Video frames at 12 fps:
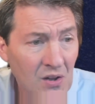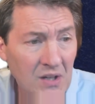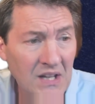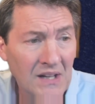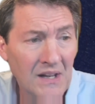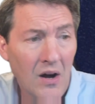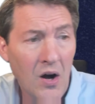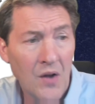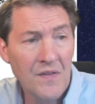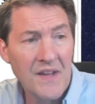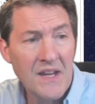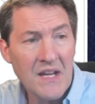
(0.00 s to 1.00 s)
Looking
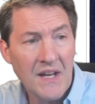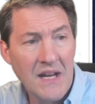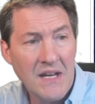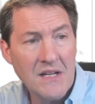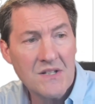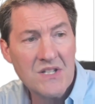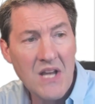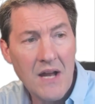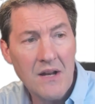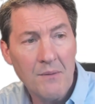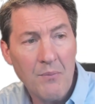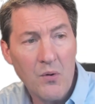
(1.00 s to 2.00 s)
on the Canadian
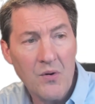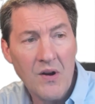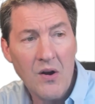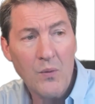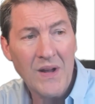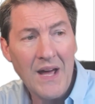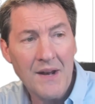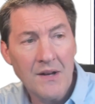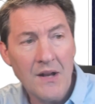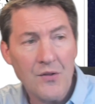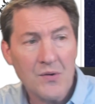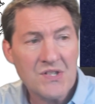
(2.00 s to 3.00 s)
side of the border here, we got
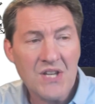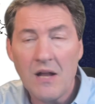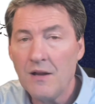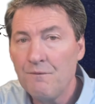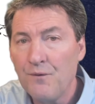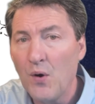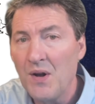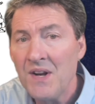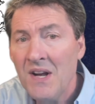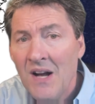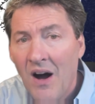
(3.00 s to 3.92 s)
another solid foot